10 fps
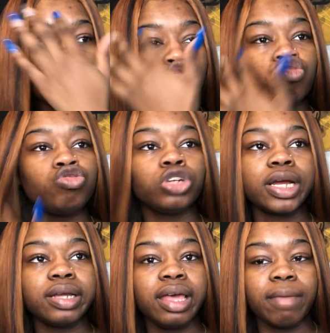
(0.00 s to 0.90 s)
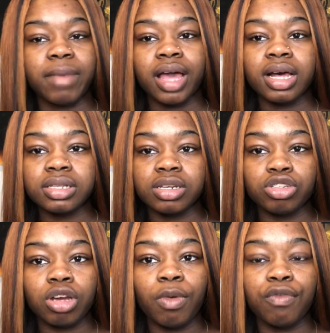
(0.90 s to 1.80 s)
you tried to get my cousin in
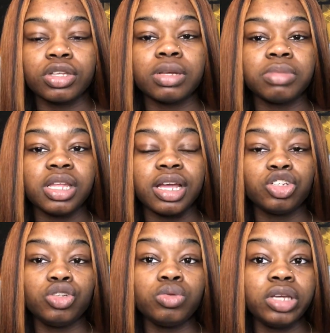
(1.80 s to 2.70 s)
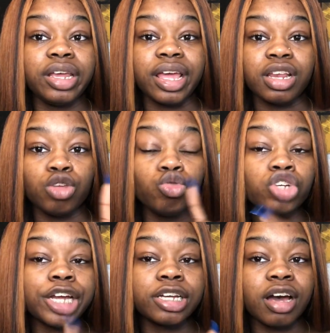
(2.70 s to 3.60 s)
trouble for something that you did, and then you
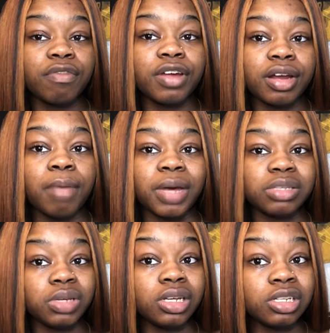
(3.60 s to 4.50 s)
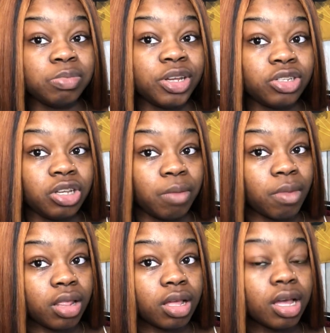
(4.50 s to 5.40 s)
tried to cover it up by speaking in Spanish to your
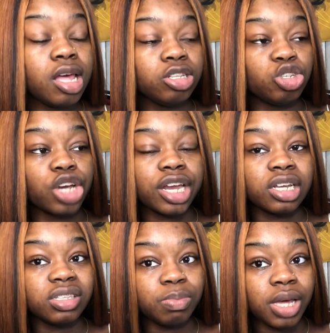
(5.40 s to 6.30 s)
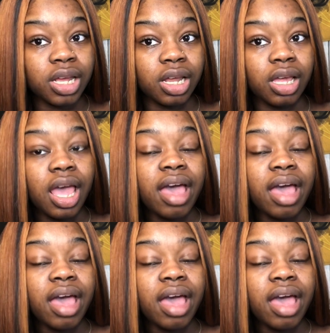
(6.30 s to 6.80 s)
mother to try and explain it,